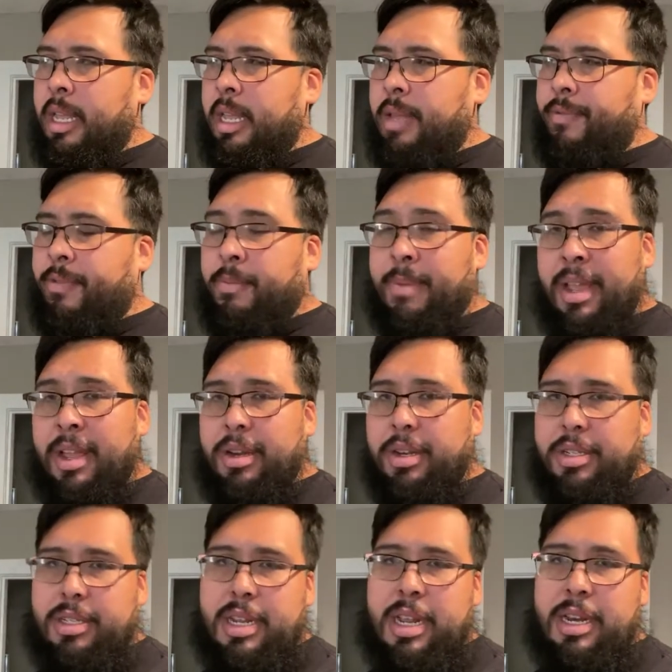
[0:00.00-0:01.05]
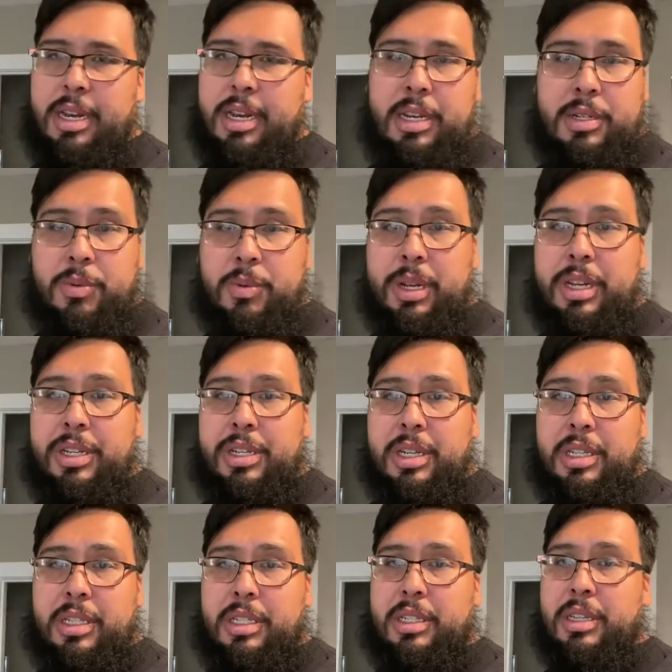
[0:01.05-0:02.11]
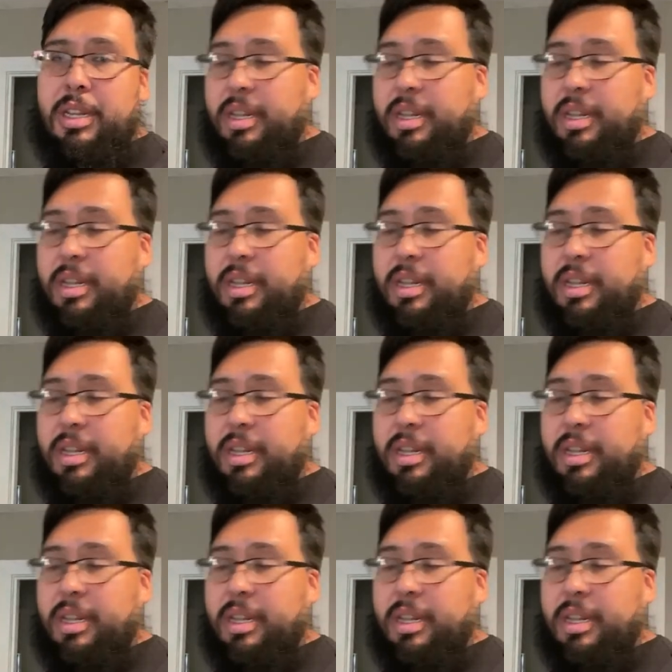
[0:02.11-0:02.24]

From my understanding, it's really just